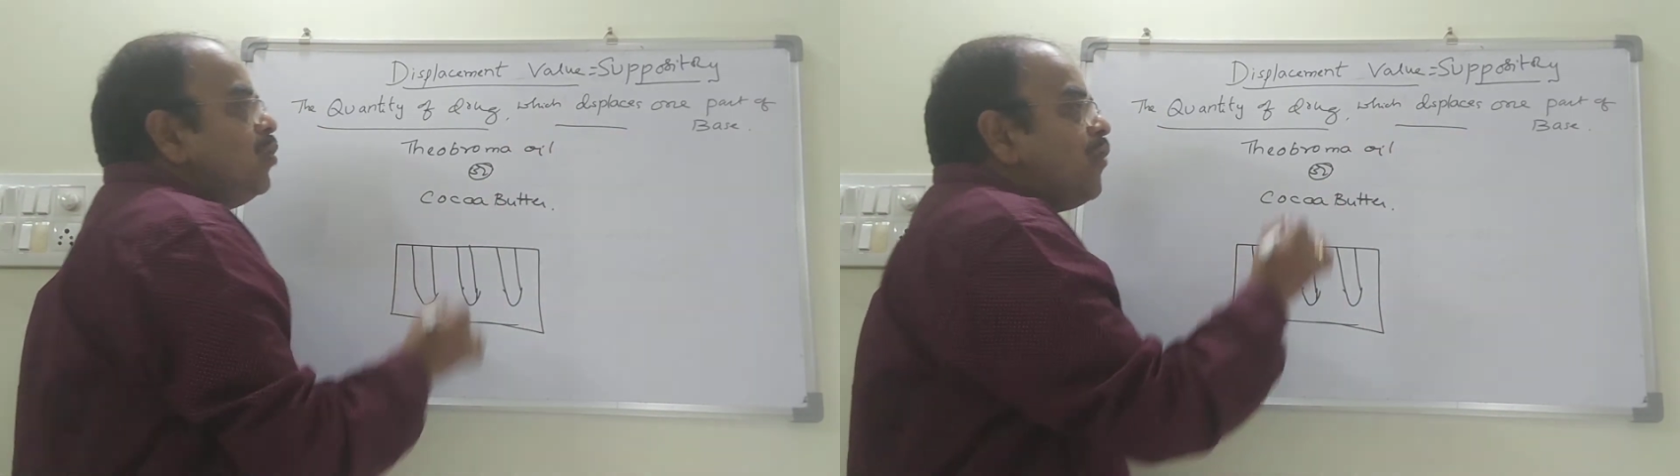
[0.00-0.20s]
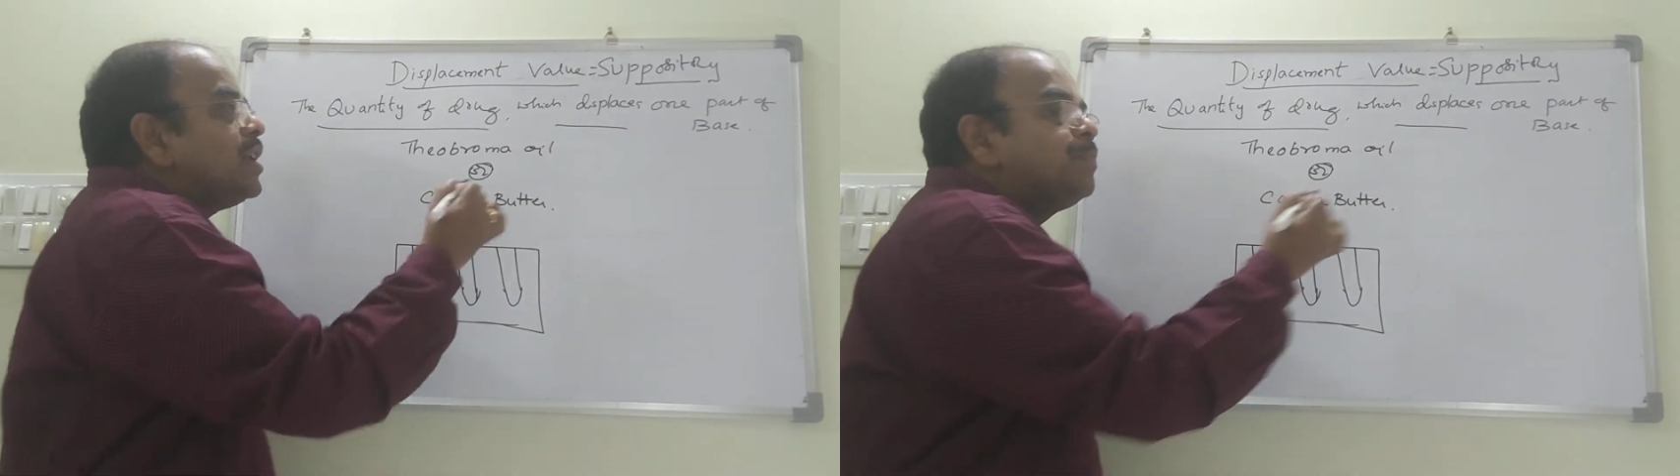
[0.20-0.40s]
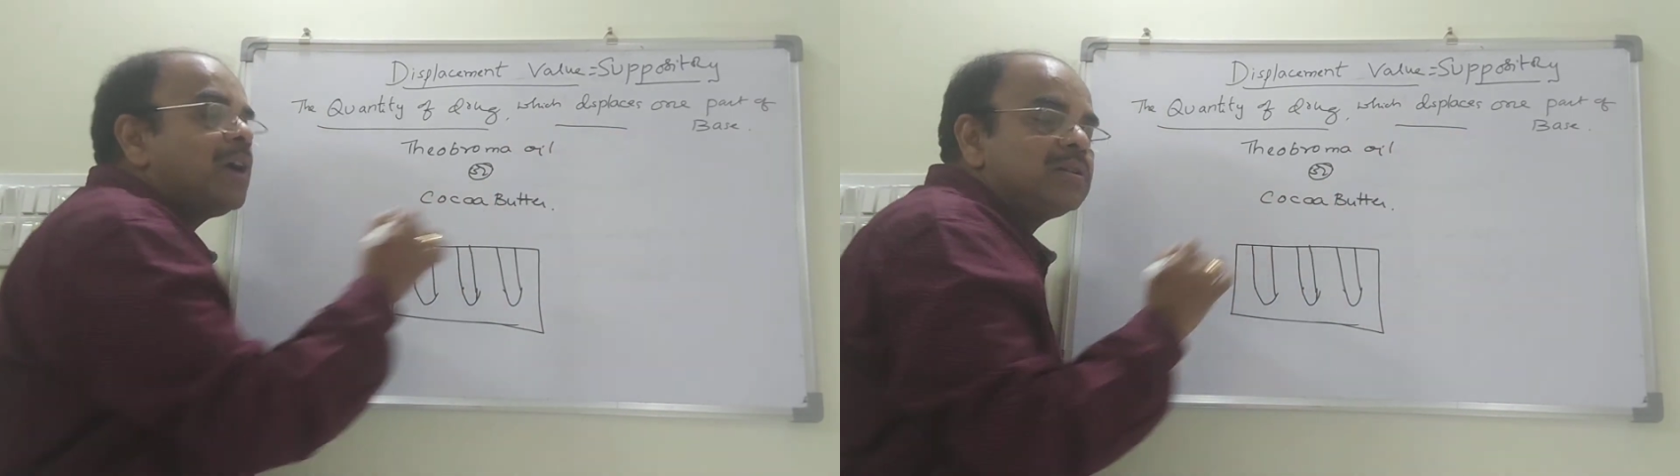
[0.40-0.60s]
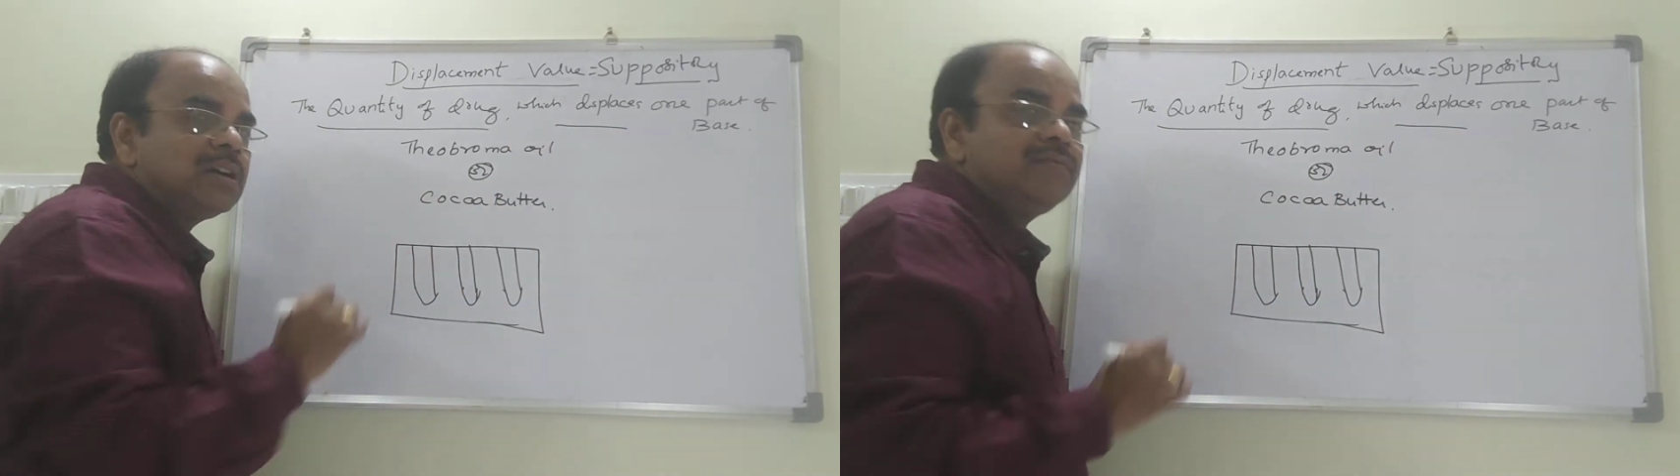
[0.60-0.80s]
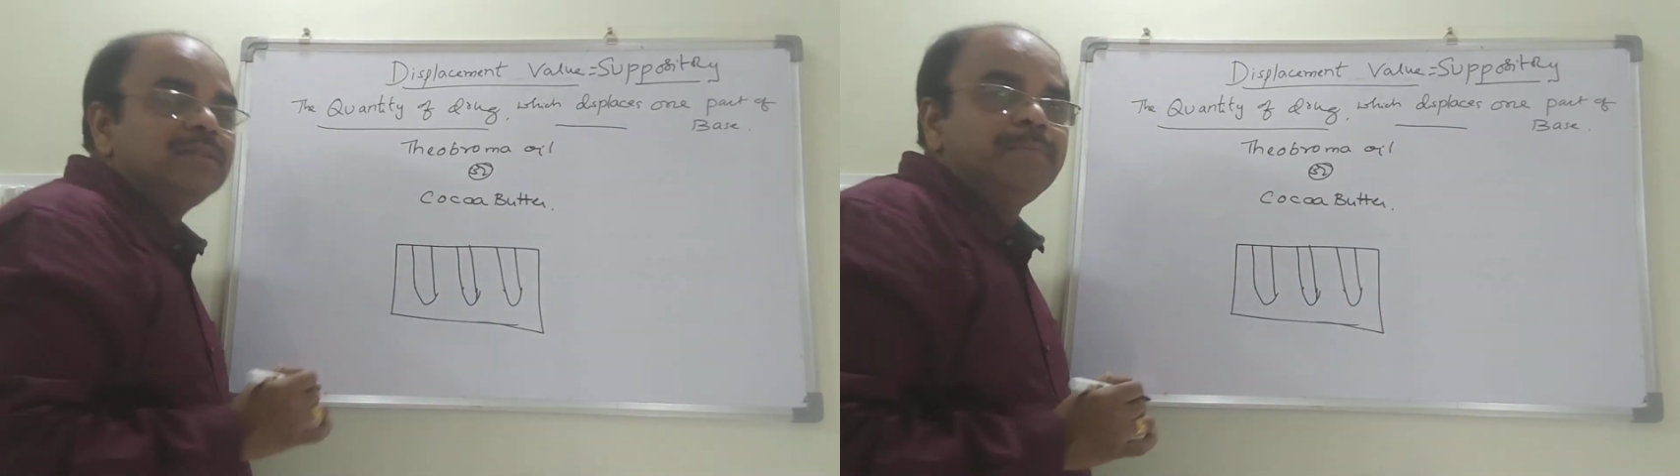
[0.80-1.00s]
one part
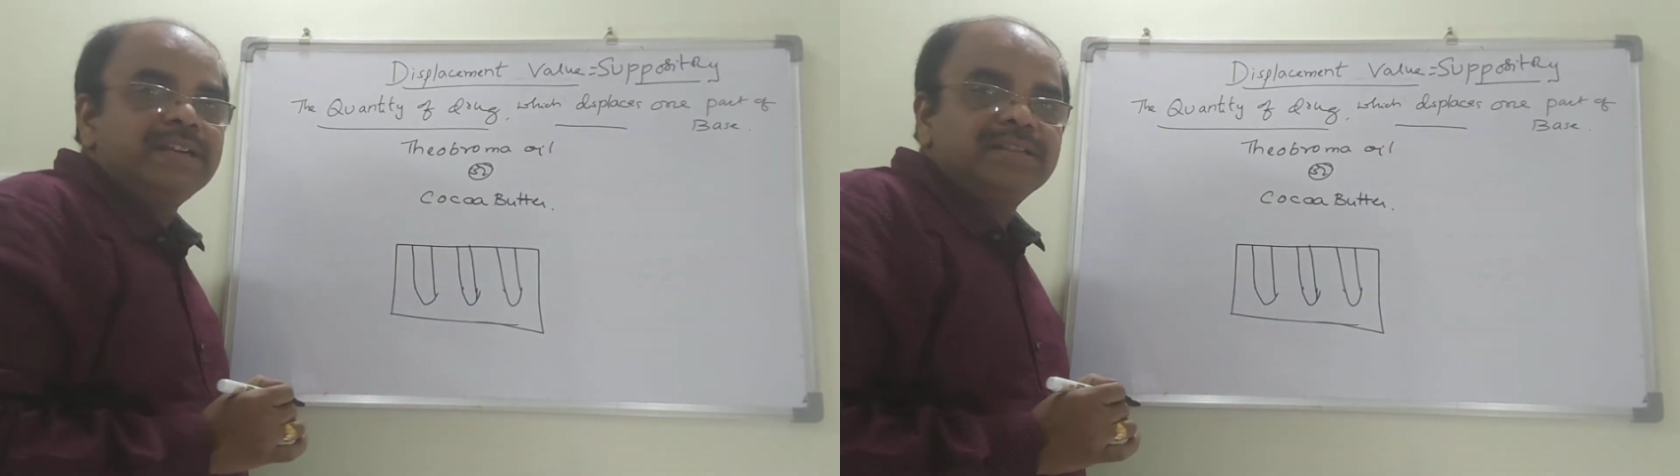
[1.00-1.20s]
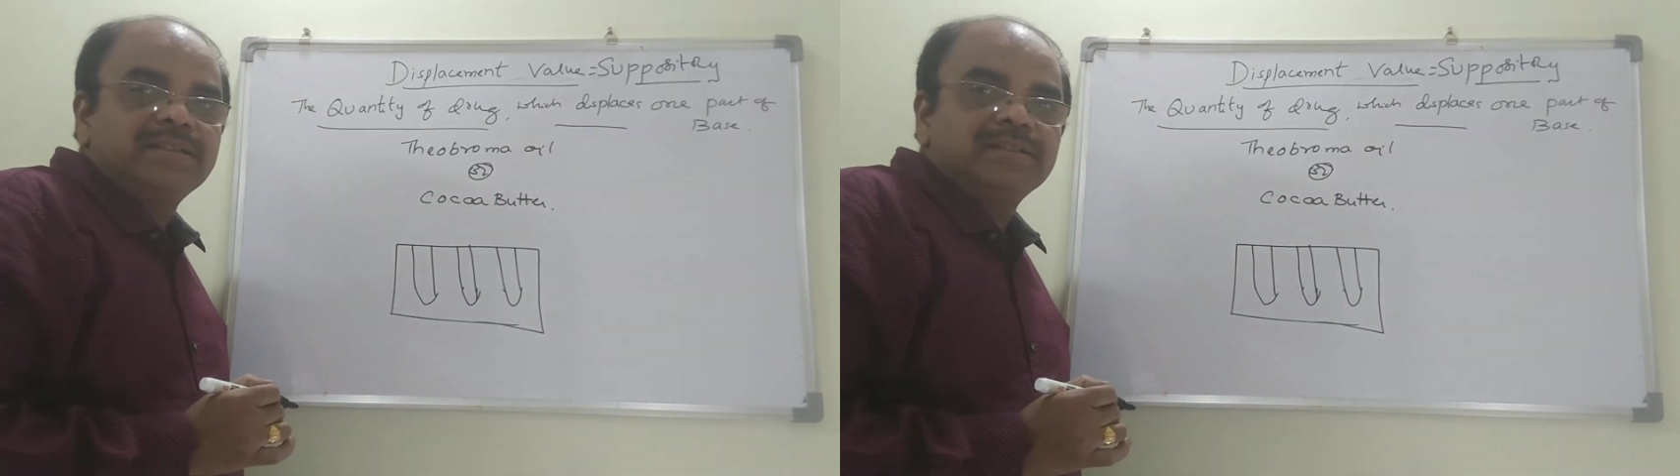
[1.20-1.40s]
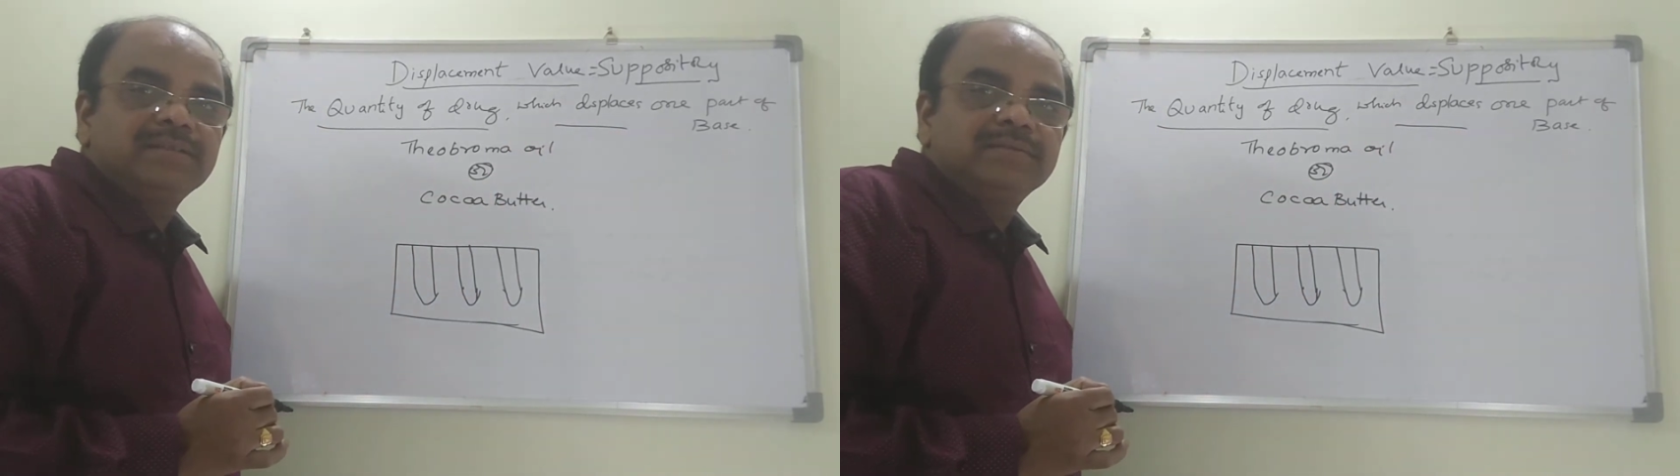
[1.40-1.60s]
of the base.